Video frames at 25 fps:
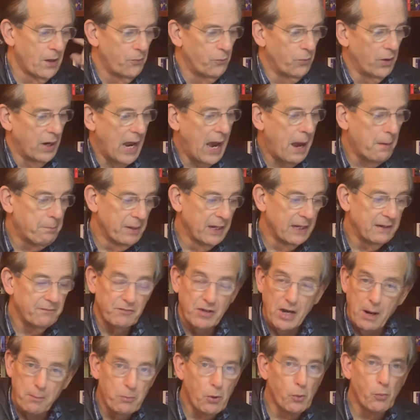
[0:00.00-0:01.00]
Well, I believe
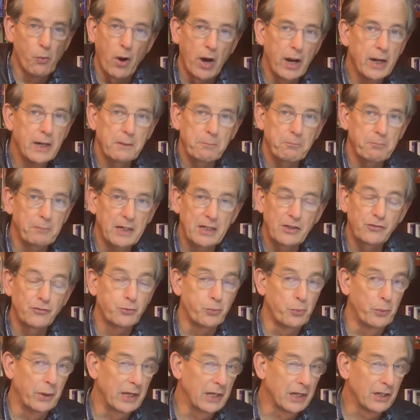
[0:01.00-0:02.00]
number one, it
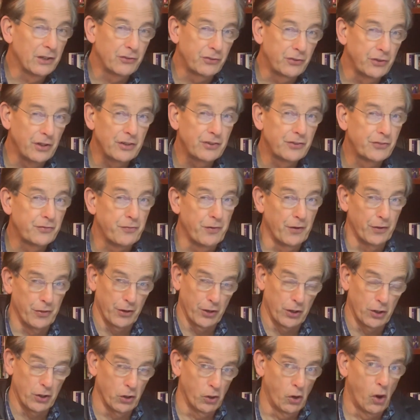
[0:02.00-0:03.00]
means we exist for the
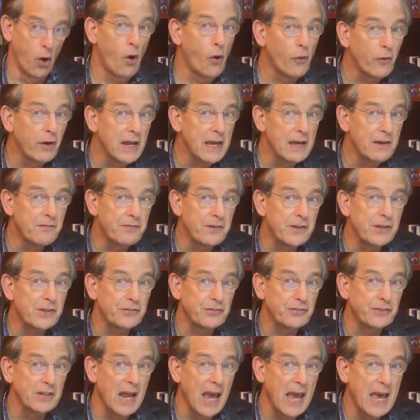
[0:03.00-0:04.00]
glory of
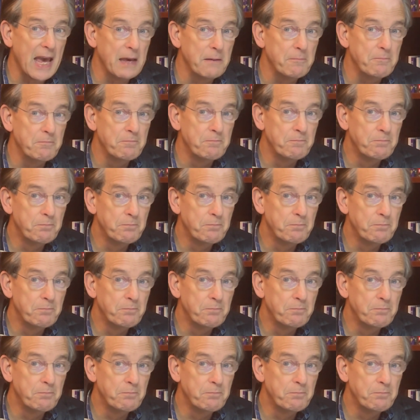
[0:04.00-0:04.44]
His name.